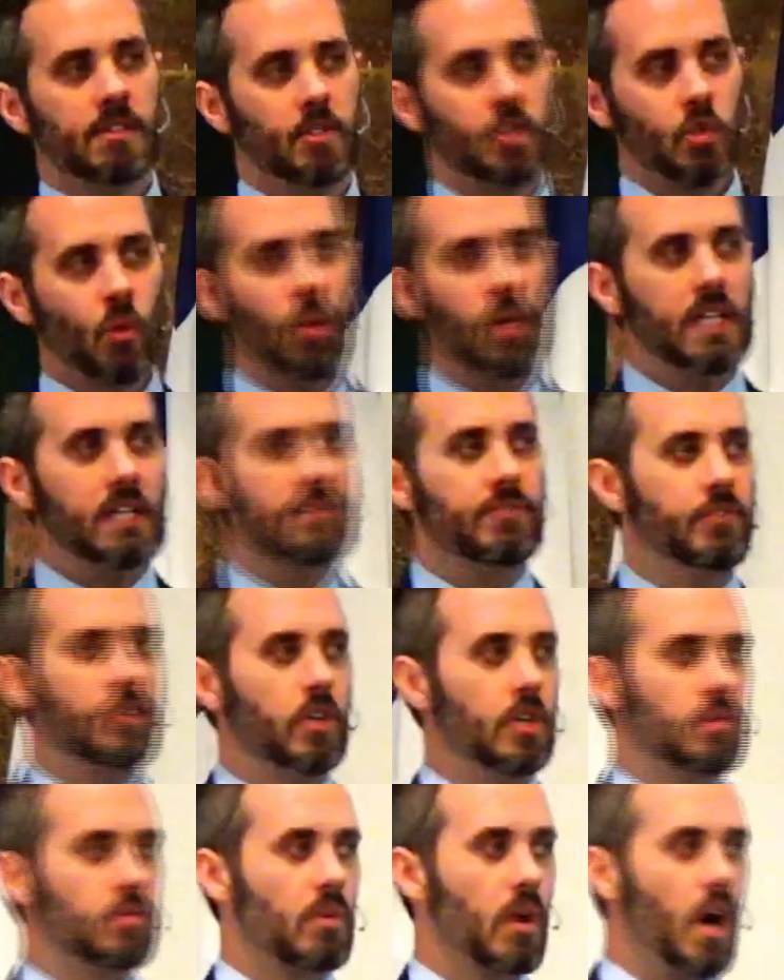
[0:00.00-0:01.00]

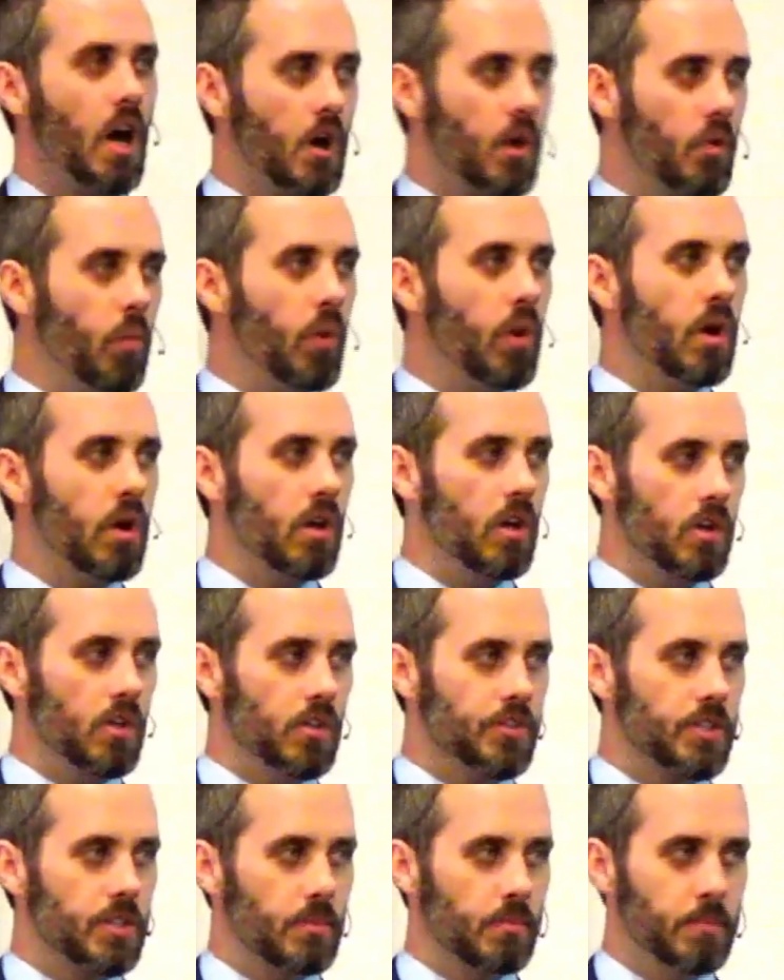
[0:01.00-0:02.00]
twenty-foot rock
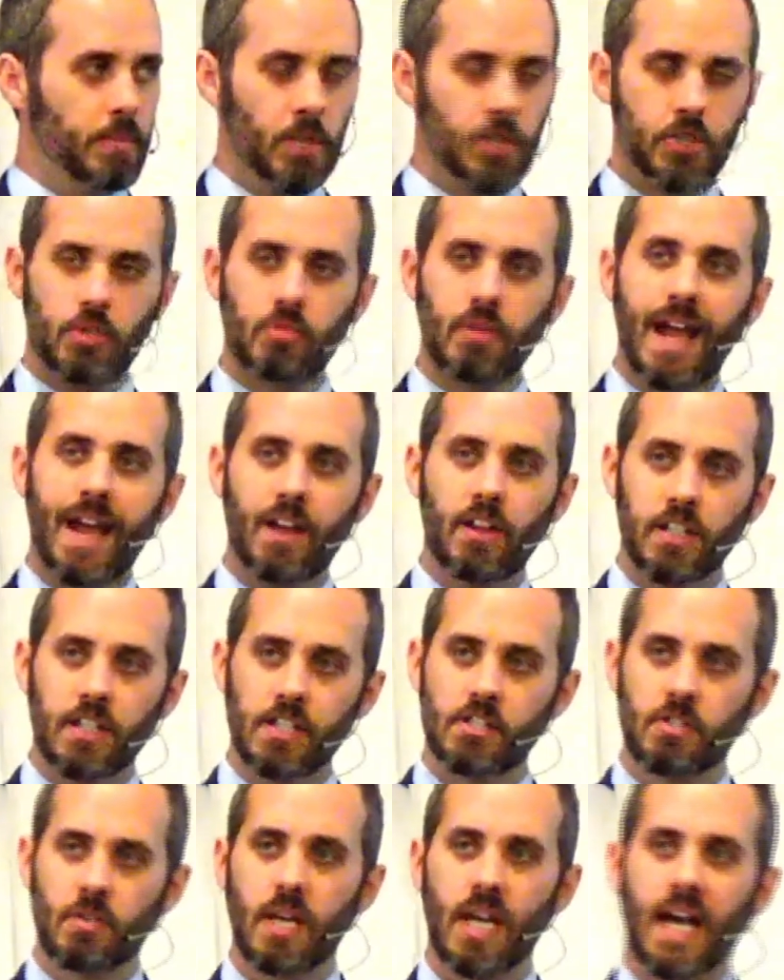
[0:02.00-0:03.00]
walls built around
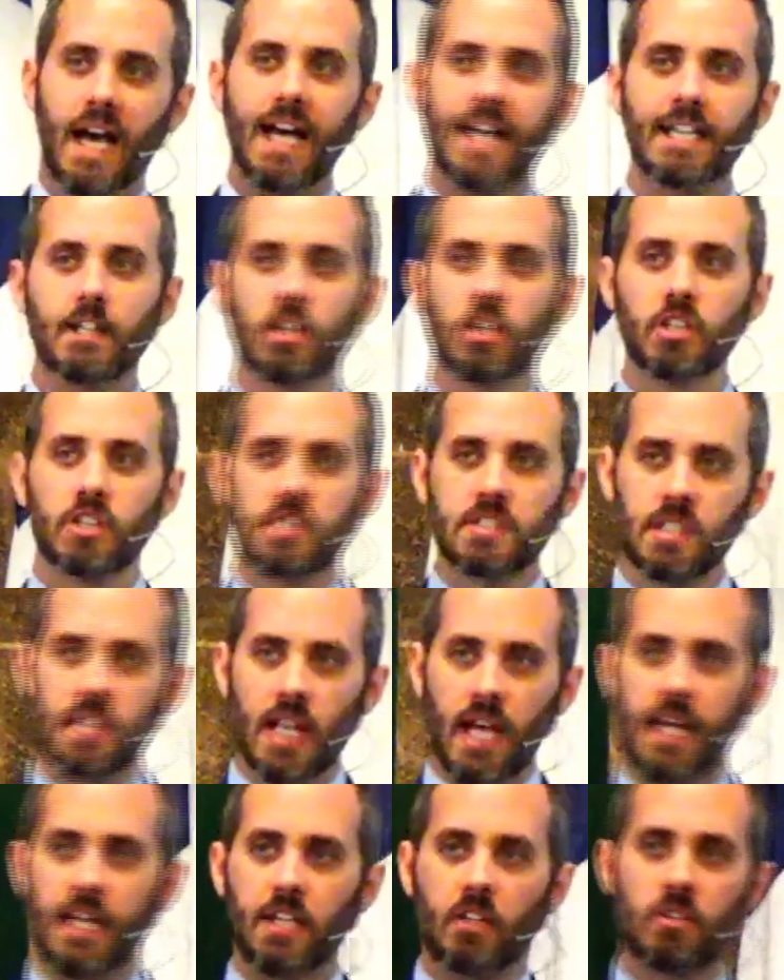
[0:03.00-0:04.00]
it, so it kind of looks
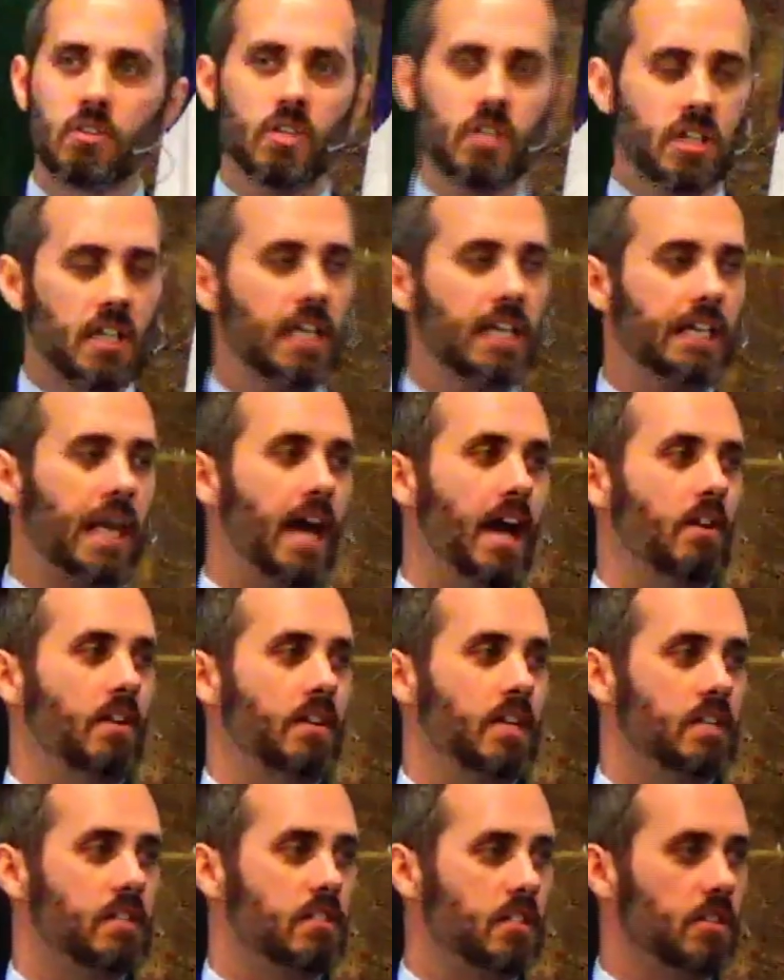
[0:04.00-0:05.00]
like you're looking
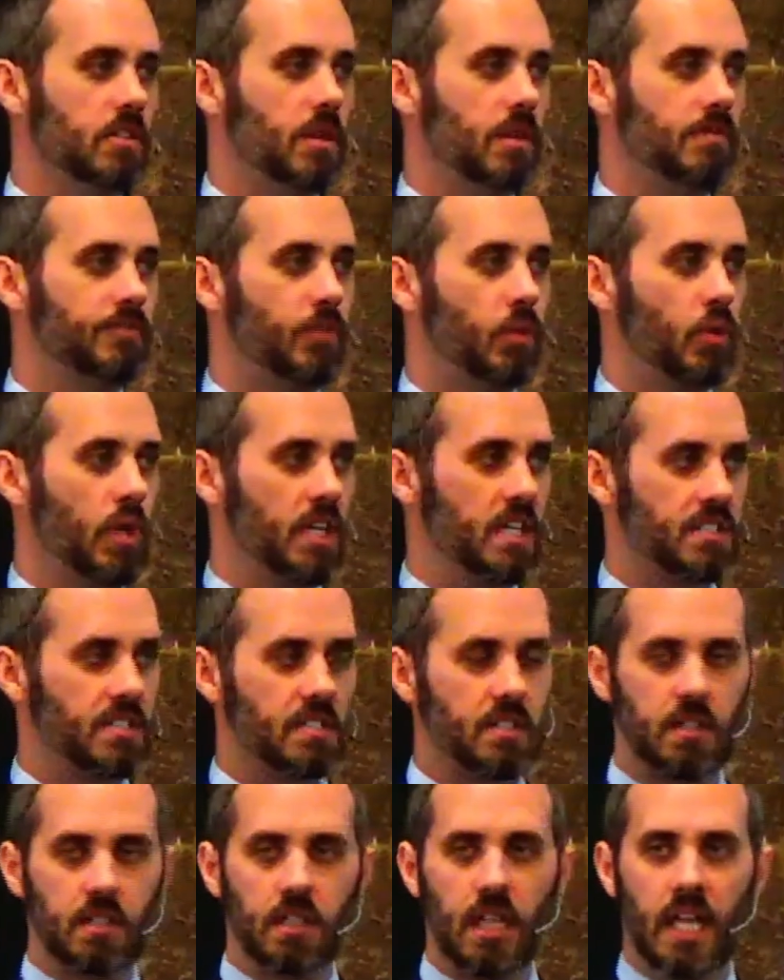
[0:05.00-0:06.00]
down into a
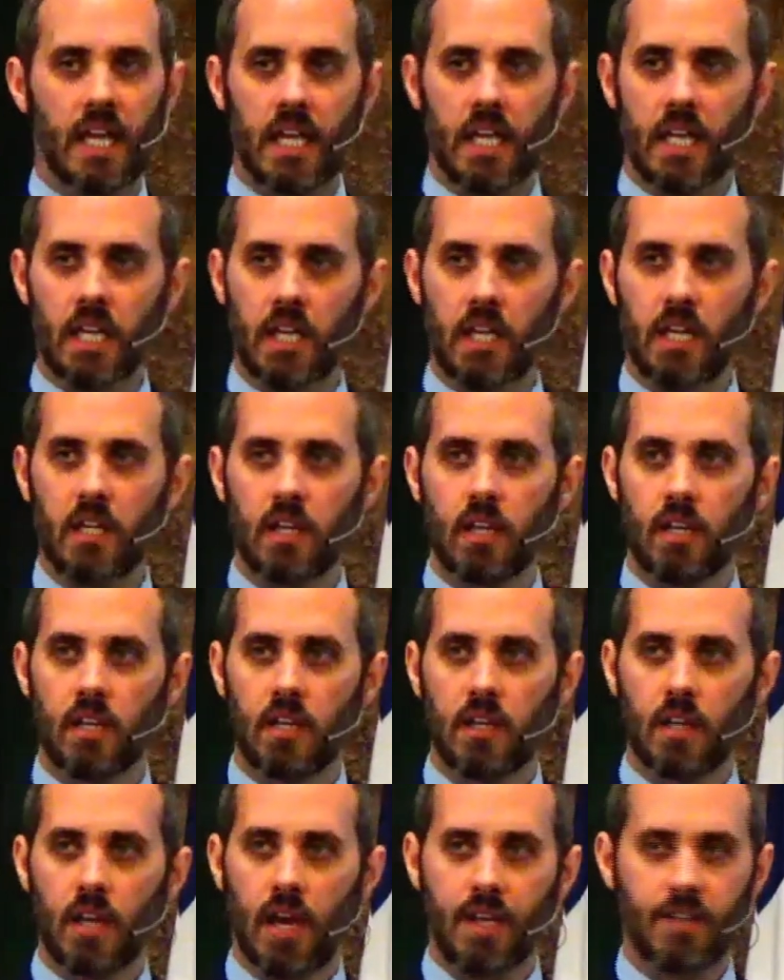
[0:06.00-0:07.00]
forest glen.
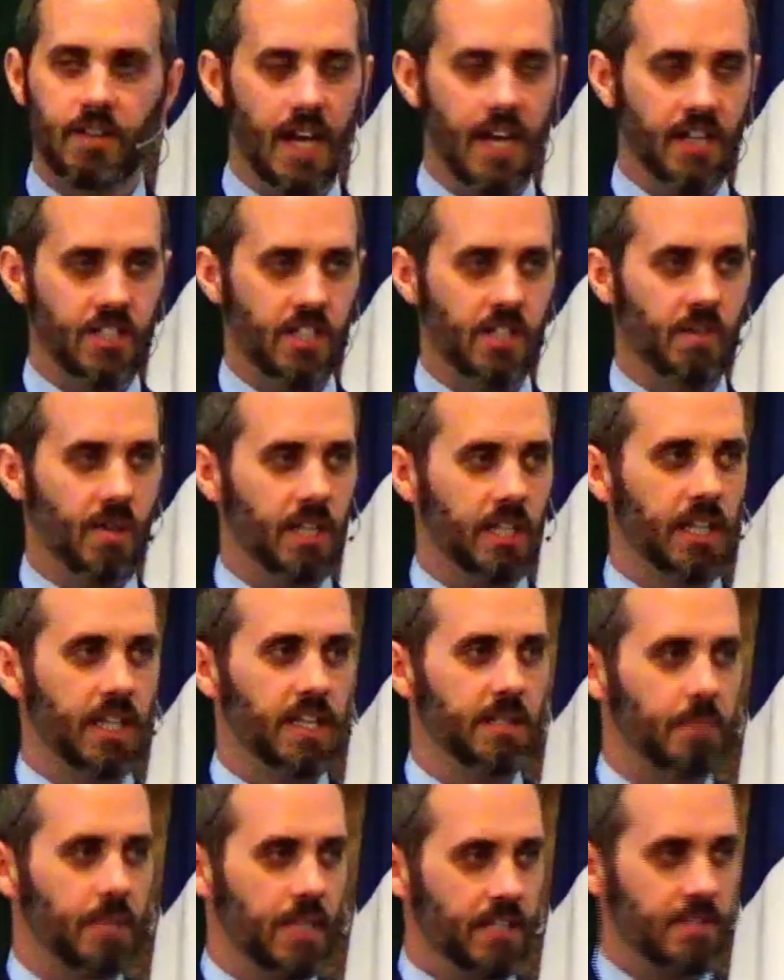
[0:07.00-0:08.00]
I don't actually know what
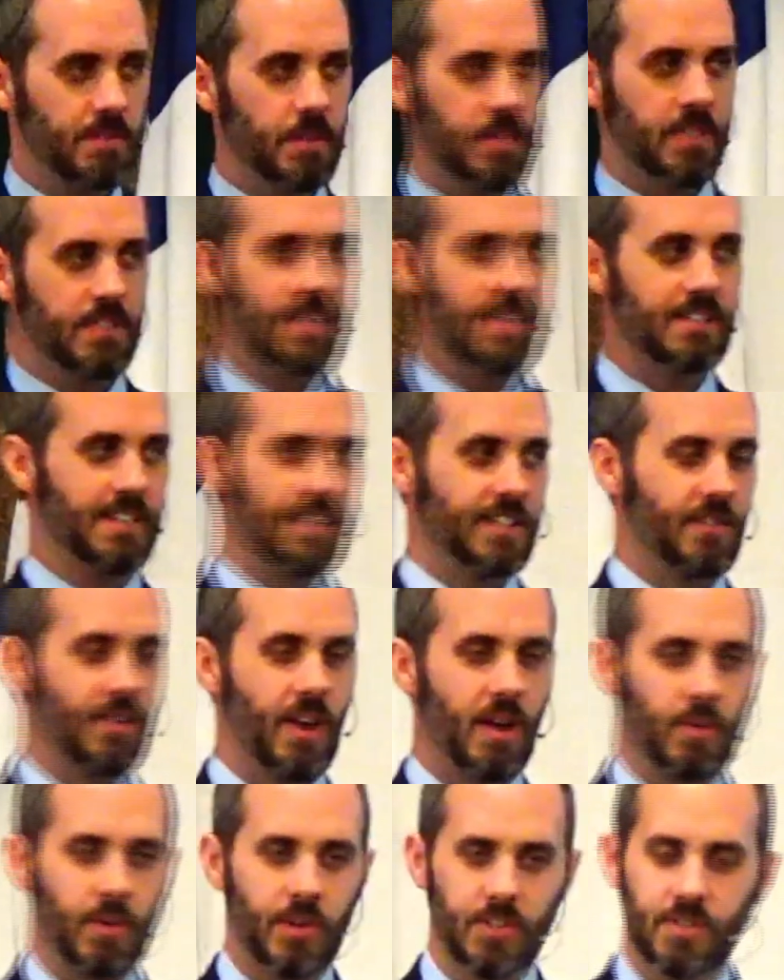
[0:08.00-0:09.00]
glen means, but it sounds like the
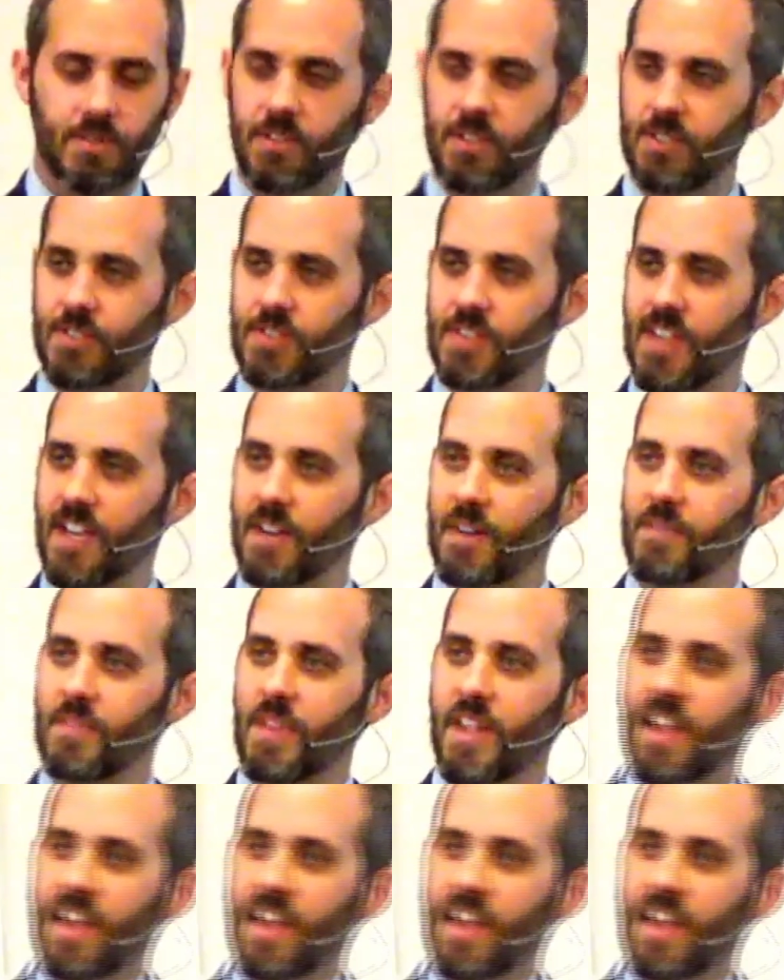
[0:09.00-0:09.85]
right word you would use there.